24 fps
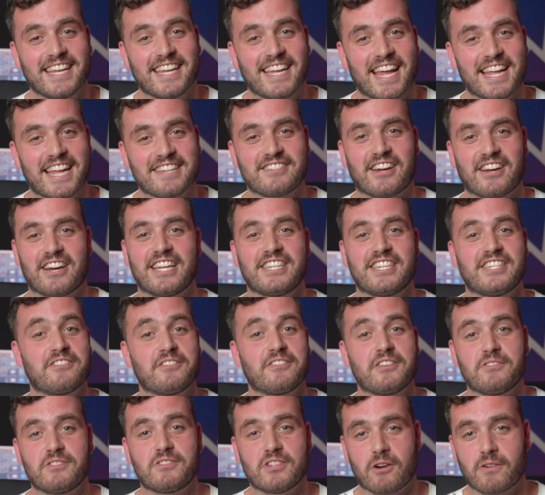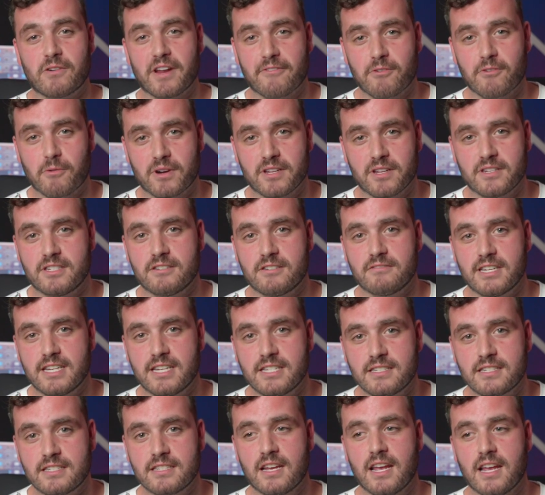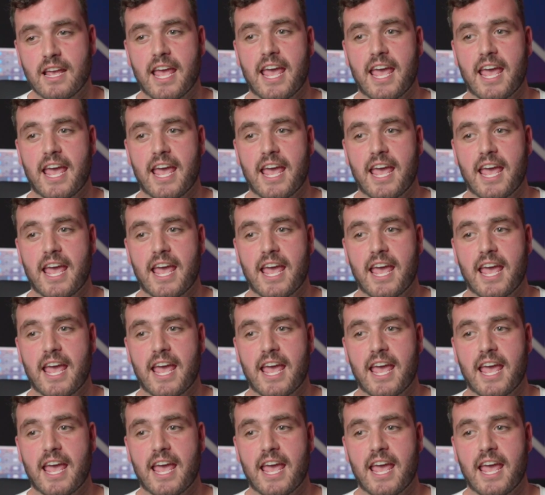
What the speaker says: It's not ideal. You don't ever want to do this.